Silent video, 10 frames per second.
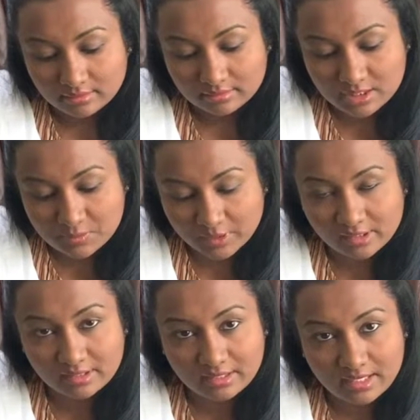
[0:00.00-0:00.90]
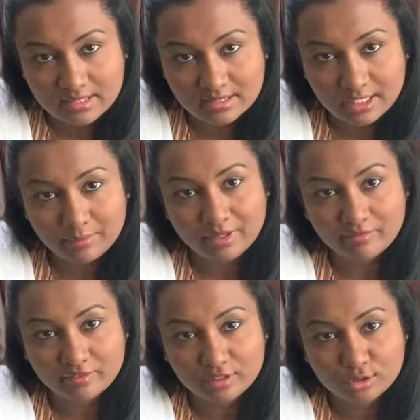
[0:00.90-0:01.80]
this particular case that I am
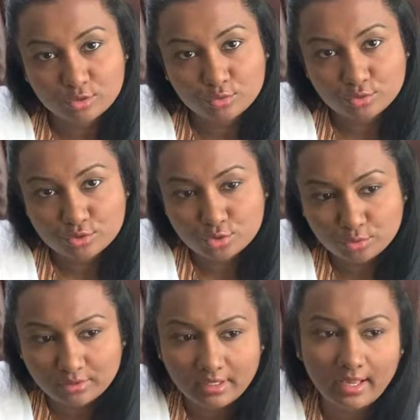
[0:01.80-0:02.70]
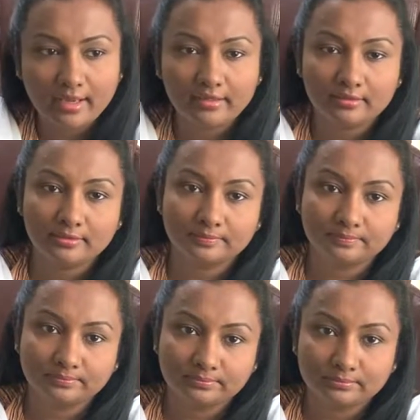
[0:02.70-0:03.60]
referring to, student had a
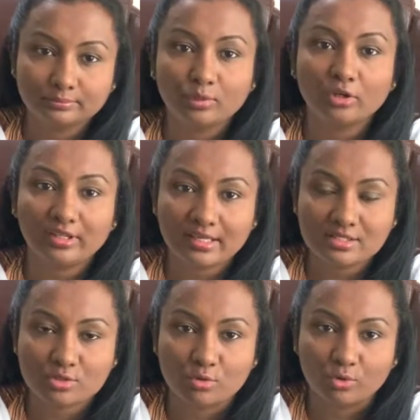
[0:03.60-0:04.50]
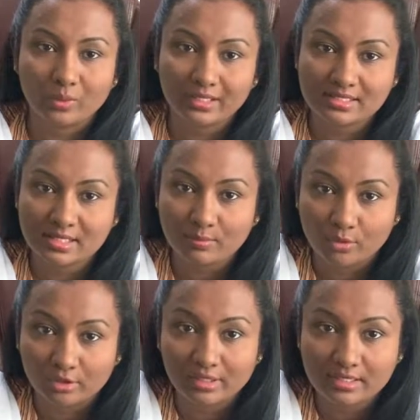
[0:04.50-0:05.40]
borderline score. When I say
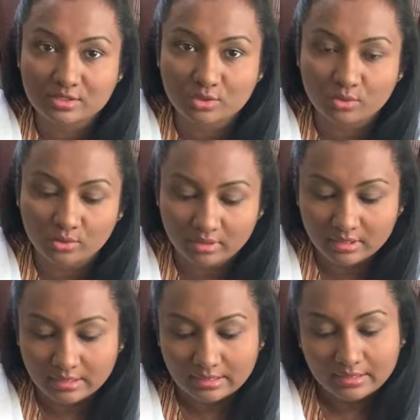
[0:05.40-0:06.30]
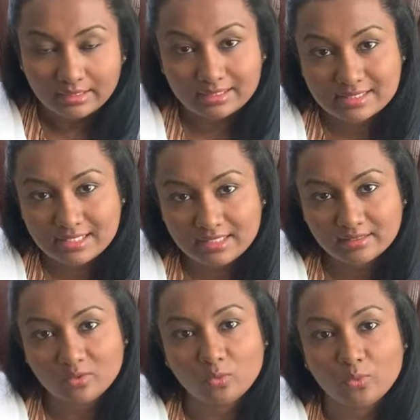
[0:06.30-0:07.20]
borderline score, it's
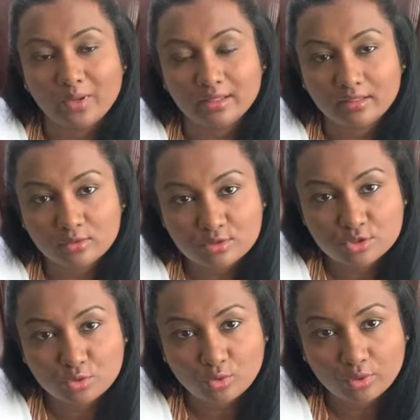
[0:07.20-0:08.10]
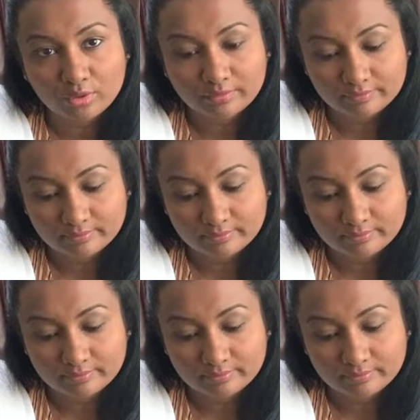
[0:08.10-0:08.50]
neither a very good score